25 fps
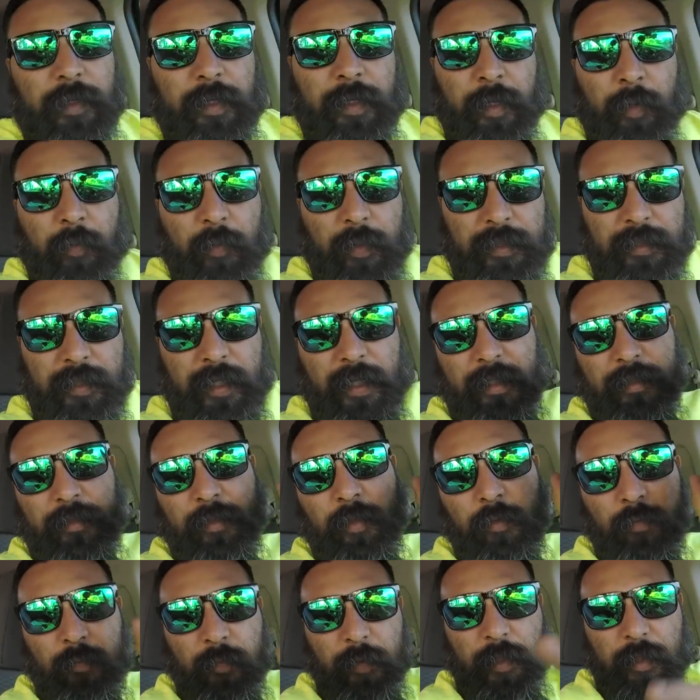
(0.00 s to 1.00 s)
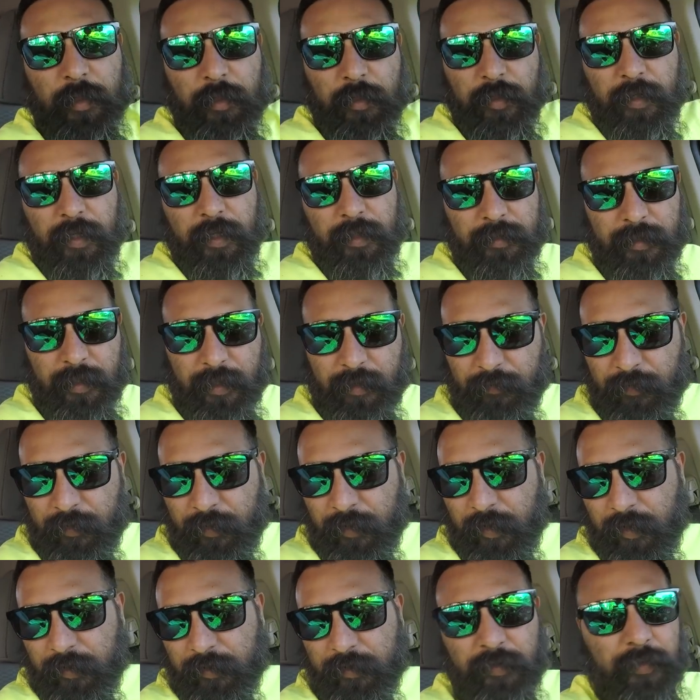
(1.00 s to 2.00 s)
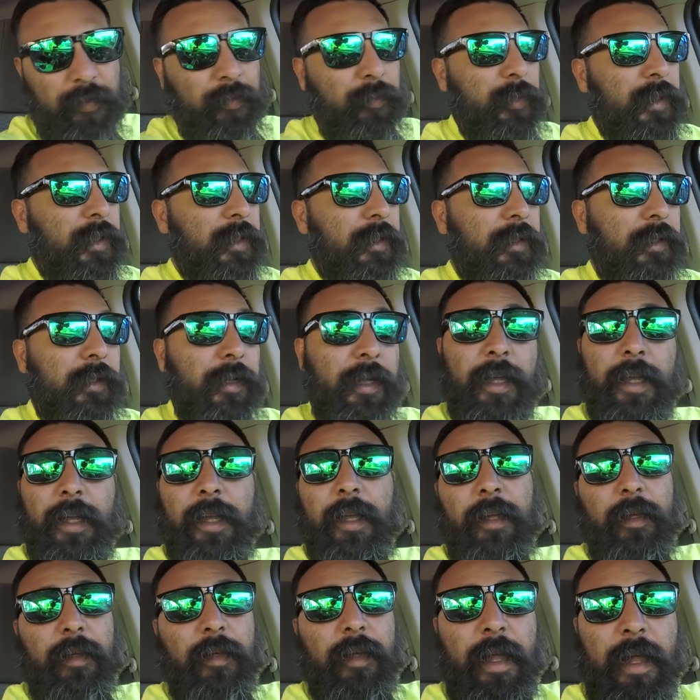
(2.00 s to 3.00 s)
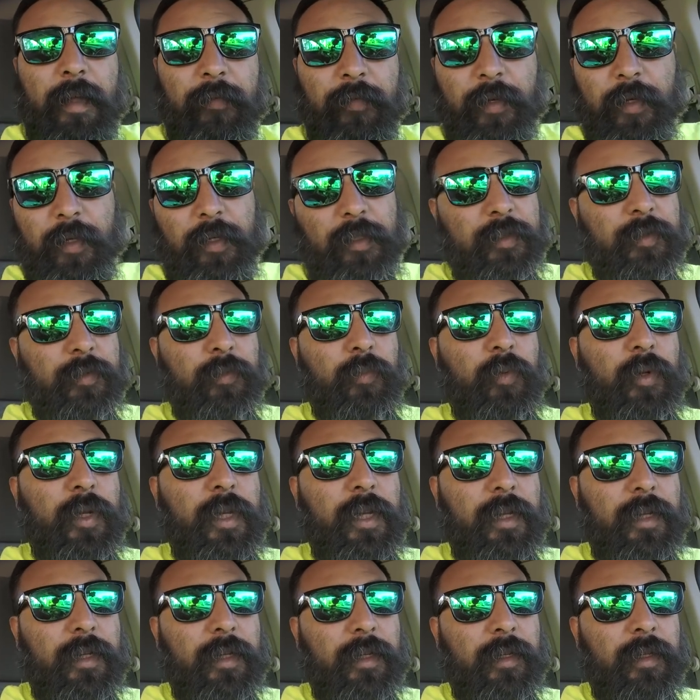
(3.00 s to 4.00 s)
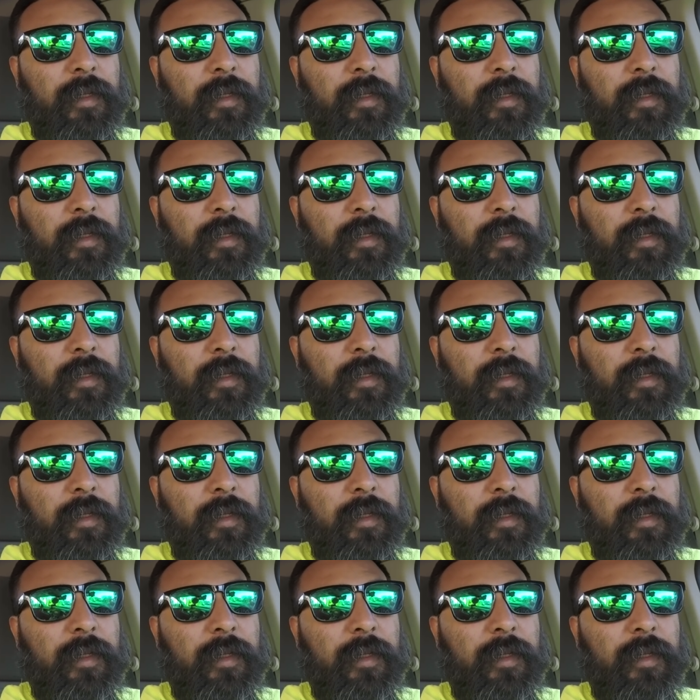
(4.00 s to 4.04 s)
anyways, guys, hopefully you guys have an awesome day. Have an awesome week.